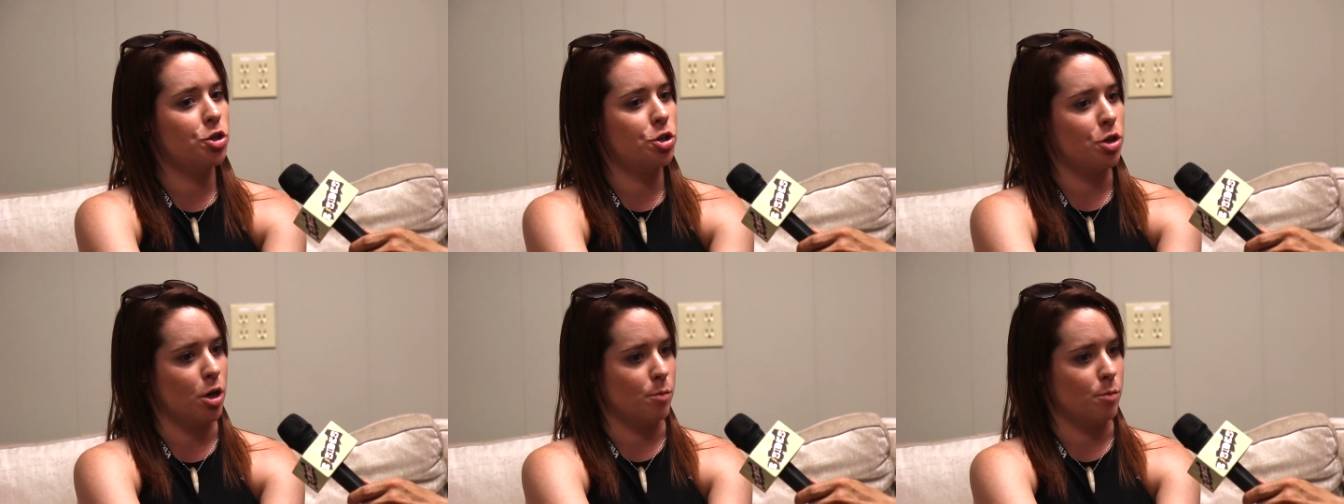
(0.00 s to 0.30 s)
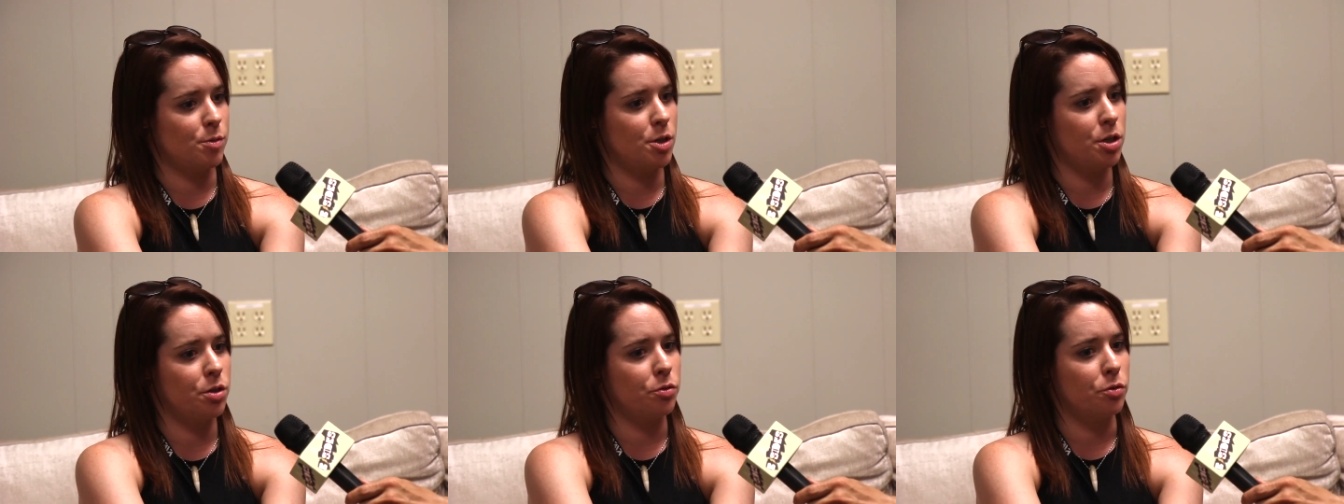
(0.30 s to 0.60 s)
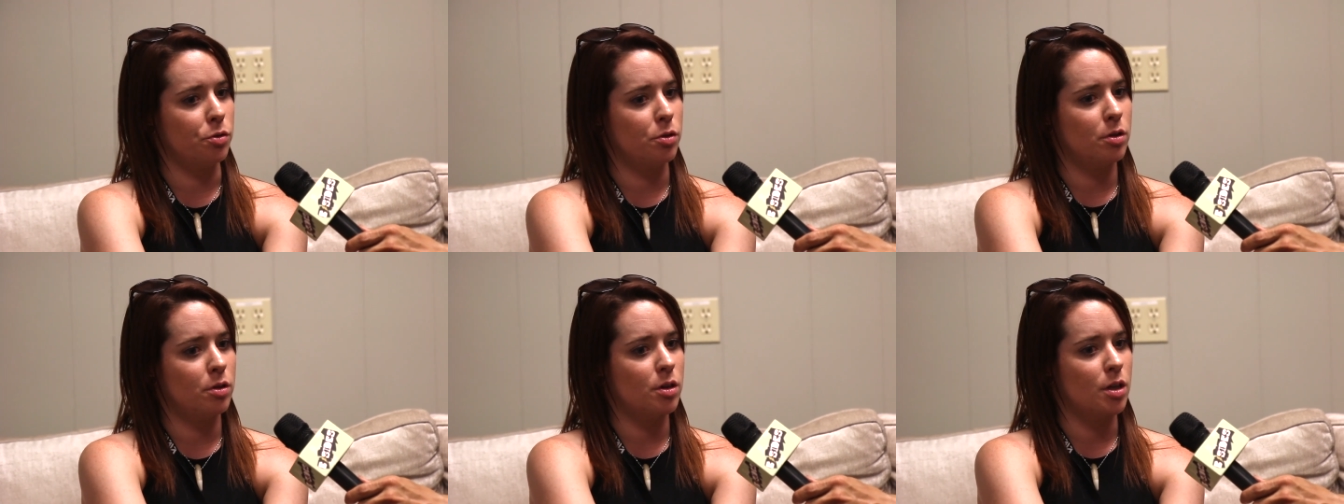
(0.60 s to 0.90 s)

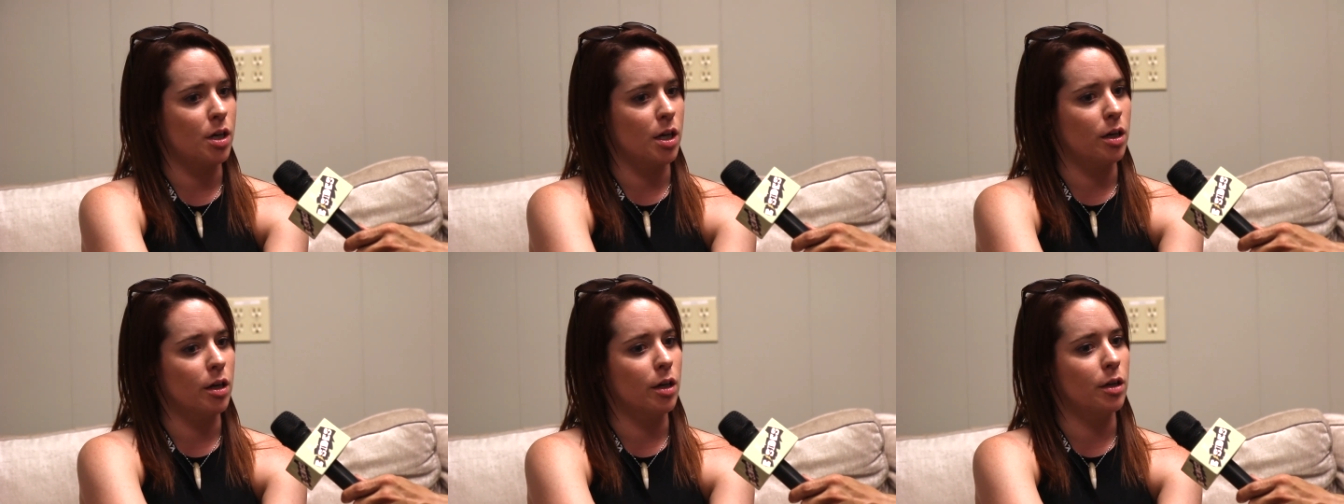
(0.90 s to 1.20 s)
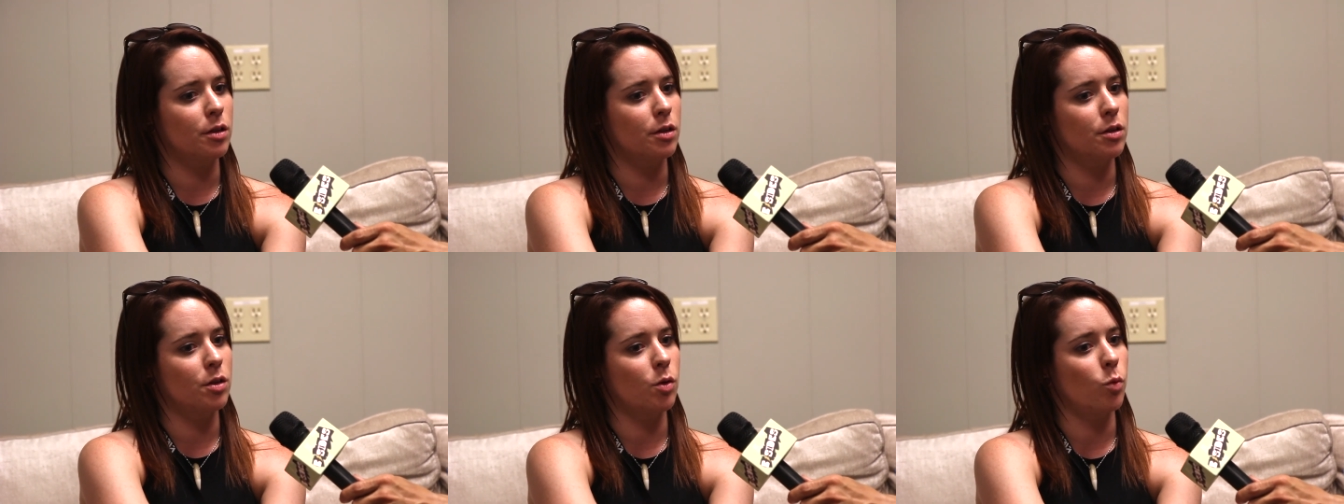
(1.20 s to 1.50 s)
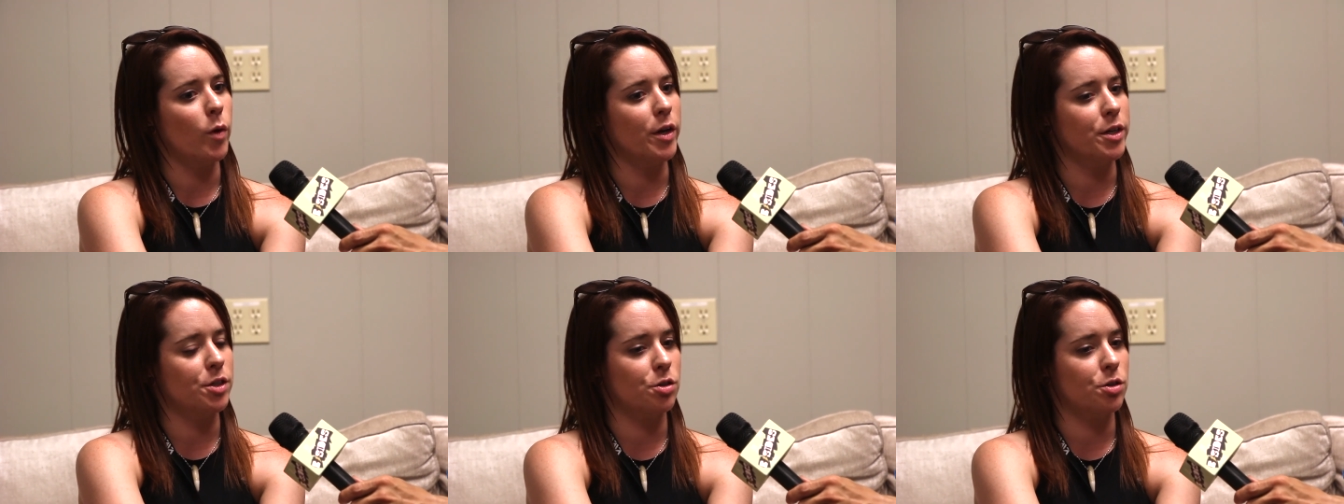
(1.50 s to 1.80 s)
Sharptooth in the
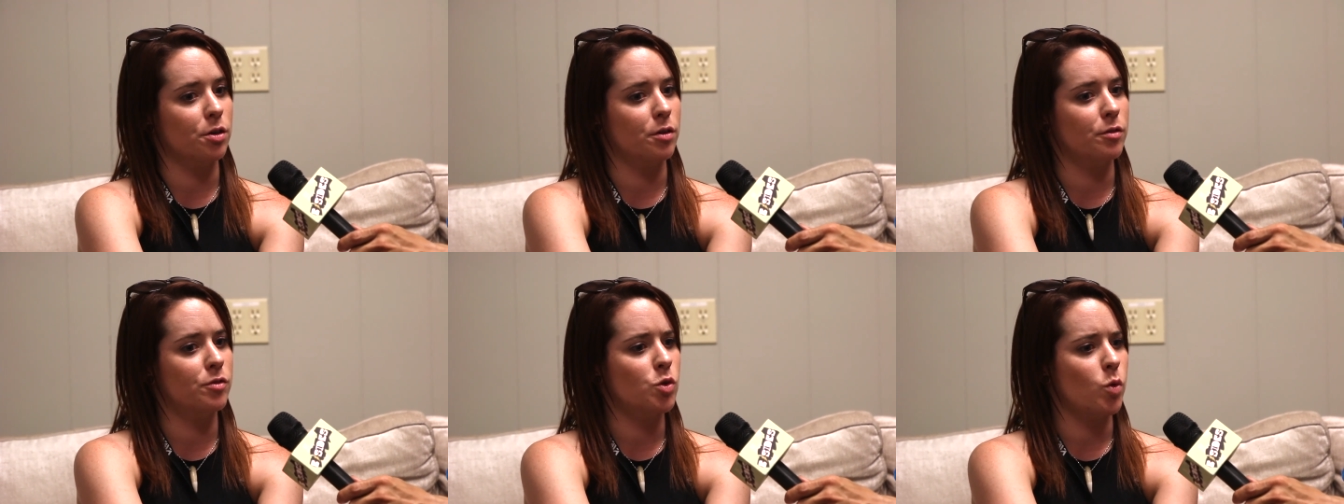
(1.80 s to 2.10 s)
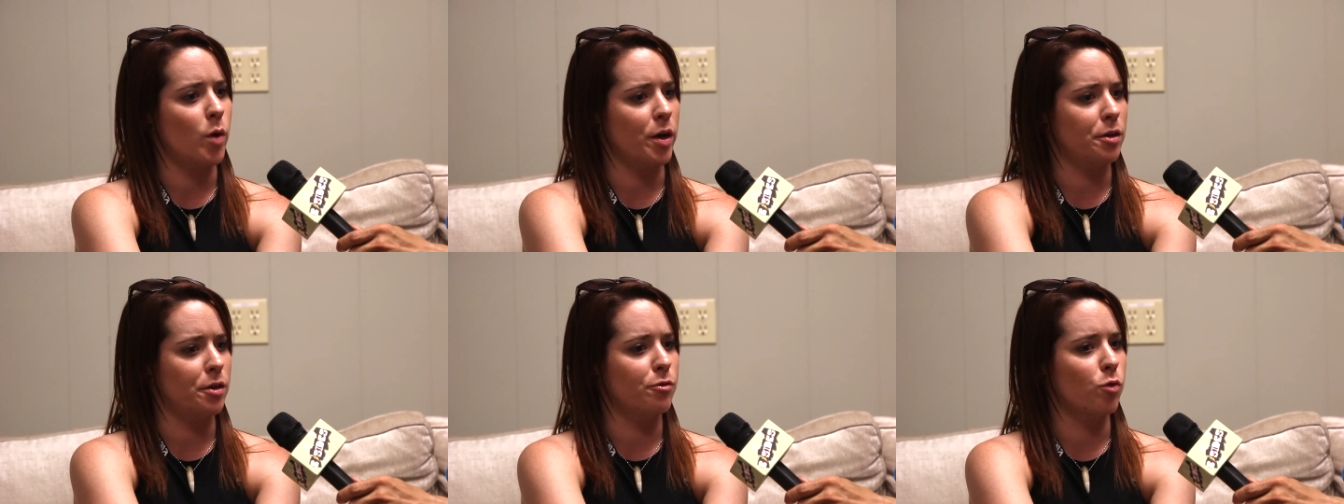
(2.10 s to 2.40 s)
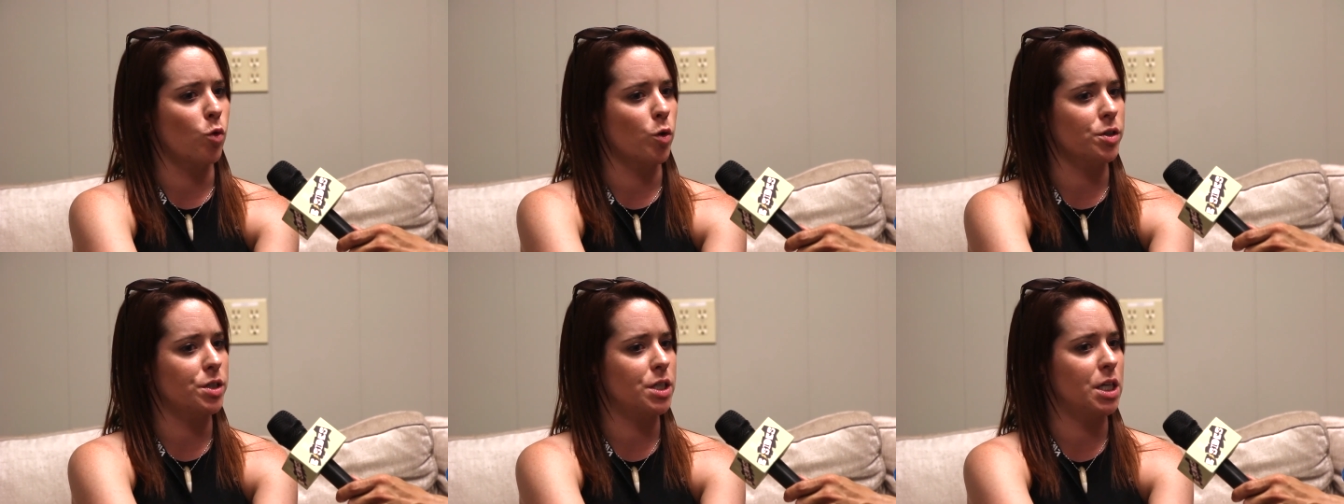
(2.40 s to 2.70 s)
winter of
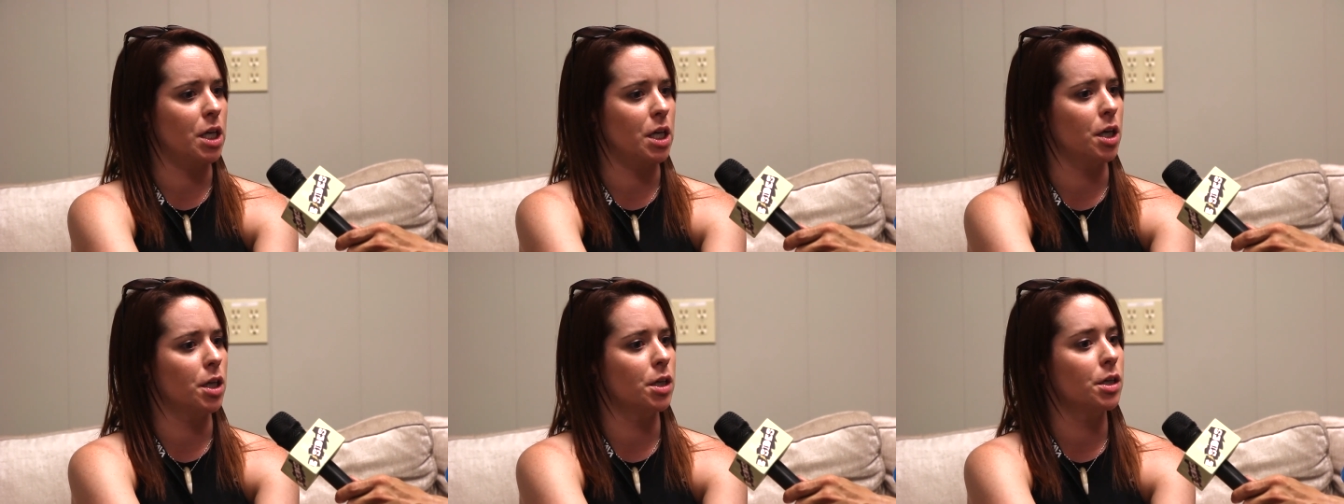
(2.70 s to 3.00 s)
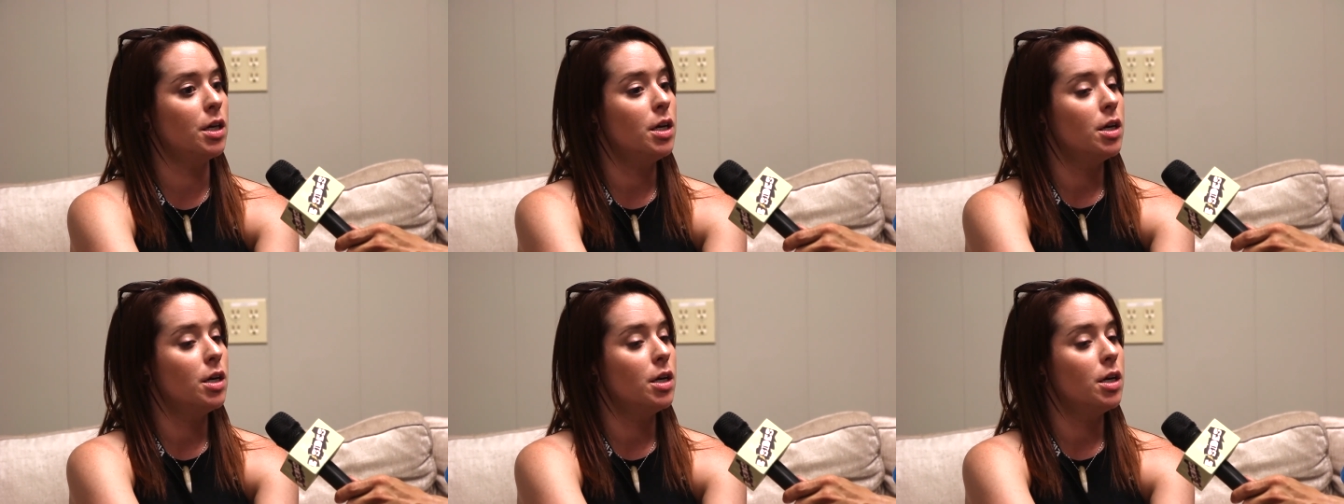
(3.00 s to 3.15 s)
2014.